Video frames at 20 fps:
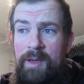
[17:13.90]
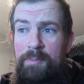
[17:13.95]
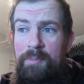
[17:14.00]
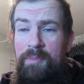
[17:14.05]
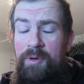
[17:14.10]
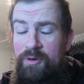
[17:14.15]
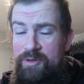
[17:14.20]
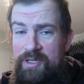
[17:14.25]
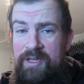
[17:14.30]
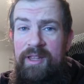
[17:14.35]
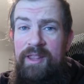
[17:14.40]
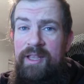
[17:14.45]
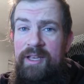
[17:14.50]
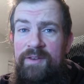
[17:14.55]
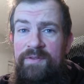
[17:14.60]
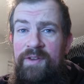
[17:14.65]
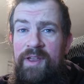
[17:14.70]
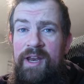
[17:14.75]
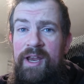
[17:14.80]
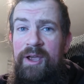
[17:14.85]
Most of
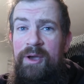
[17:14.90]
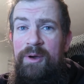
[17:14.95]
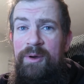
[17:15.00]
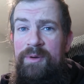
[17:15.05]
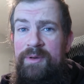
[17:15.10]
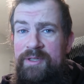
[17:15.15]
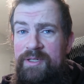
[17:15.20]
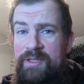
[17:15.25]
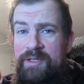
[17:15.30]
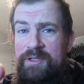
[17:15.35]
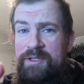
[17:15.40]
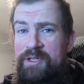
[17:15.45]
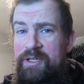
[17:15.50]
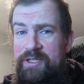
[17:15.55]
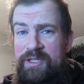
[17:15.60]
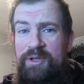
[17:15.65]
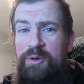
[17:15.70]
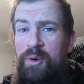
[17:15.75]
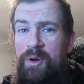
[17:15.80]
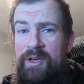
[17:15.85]
this video is
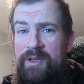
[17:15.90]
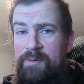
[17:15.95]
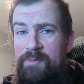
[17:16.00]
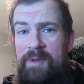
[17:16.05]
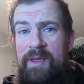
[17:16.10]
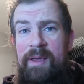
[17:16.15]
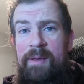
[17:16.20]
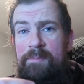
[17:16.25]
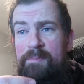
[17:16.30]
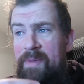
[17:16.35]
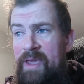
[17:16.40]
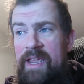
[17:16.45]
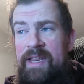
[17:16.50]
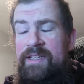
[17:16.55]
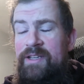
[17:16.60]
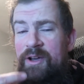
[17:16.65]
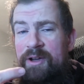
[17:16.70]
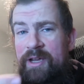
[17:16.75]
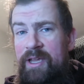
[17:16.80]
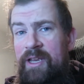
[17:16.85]
just going to be me
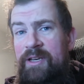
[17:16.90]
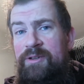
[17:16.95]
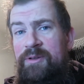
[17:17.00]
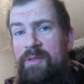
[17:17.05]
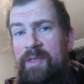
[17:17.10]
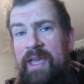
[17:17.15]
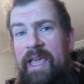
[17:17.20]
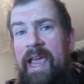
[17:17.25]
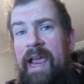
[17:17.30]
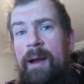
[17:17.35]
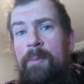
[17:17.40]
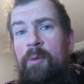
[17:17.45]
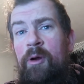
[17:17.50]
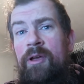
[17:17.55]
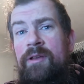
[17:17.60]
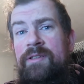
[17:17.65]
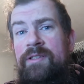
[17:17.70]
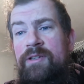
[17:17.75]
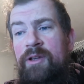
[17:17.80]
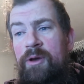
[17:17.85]
talking to the
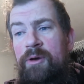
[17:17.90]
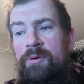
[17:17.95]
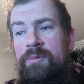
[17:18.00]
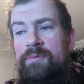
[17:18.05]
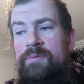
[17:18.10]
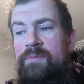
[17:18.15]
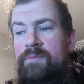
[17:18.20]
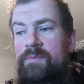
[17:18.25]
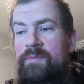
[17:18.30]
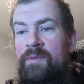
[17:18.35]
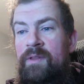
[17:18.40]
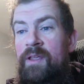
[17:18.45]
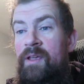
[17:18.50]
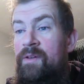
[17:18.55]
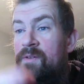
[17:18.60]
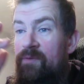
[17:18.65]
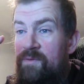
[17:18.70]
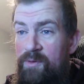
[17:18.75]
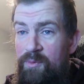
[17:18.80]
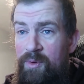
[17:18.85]
camera, so
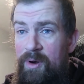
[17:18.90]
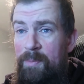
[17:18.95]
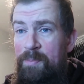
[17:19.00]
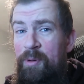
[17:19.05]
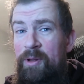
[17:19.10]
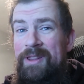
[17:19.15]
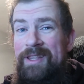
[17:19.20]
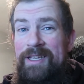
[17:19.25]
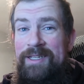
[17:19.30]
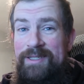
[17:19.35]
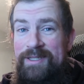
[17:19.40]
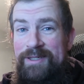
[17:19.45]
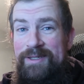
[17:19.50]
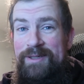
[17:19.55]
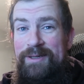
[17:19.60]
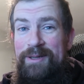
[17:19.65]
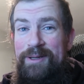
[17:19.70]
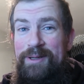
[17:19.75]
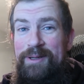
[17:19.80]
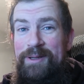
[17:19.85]
if you want to put
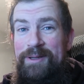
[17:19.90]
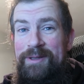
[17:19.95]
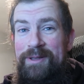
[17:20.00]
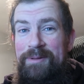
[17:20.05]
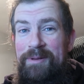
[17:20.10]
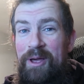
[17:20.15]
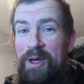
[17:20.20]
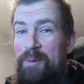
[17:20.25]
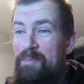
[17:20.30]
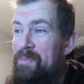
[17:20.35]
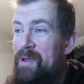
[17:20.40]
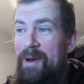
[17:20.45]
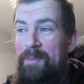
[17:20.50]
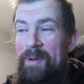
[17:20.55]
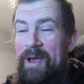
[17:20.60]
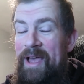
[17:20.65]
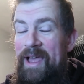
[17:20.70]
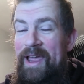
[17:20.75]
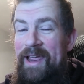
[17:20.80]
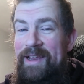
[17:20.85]
this on
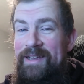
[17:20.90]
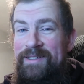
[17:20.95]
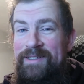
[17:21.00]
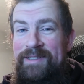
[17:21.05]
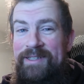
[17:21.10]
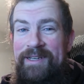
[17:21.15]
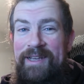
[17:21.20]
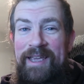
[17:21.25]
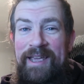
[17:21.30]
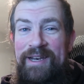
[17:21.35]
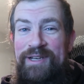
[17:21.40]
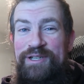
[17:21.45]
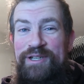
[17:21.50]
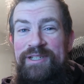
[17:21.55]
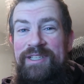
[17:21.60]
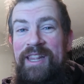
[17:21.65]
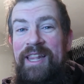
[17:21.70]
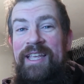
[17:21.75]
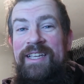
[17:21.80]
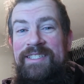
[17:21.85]
minimize and
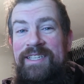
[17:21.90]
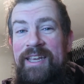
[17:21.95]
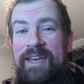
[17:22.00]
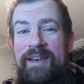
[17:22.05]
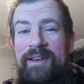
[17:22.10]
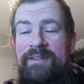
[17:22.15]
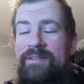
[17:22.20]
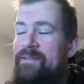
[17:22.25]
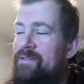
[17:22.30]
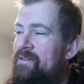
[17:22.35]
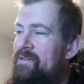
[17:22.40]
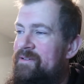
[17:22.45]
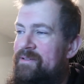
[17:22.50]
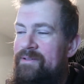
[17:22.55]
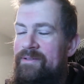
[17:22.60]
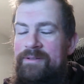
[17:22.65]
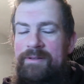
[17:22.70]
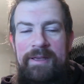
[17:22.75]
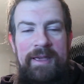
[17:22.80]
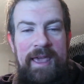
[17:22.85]
just listen,
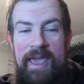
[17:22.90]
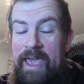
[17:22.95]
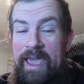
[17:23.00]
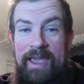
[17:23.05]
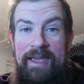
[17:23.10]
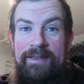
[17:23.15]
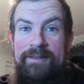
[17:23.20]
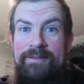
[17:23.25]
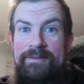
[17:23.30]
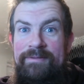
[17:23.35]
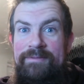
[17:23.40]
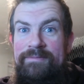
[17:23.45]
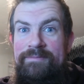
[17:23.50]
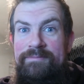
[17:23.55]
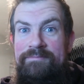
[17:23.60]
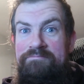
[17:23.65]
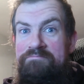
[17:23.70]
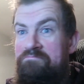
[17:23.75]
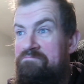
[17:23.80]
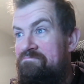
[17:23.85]
hey,
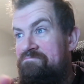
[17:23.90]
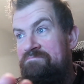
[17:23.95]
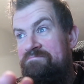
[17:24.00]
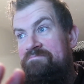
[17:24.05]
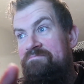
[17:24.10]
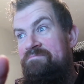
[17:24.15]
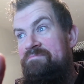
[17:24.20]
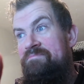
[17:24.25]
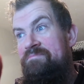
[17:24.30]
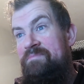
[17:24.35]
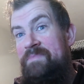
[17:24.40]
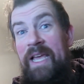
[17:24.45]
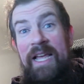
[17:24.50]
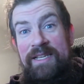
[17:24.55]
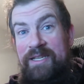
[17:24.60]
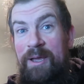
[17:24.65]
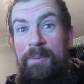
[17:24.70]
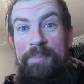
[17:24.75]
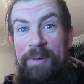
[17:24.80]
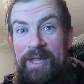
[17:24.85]

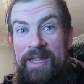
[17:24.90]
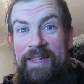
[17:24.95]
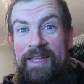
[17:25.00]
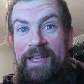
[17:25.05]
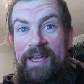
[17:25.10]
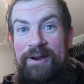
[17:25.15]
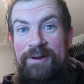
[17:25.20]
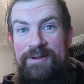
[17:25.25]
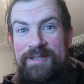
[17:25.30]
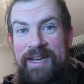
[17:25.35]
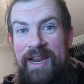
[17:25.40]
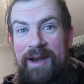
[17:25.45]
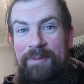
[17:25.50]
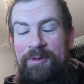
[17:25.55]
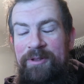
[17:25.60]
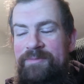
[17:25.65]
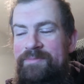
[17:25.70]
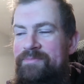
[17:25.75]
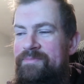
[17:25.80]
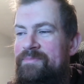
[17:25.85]
that's completely
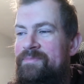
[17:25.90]
understandable.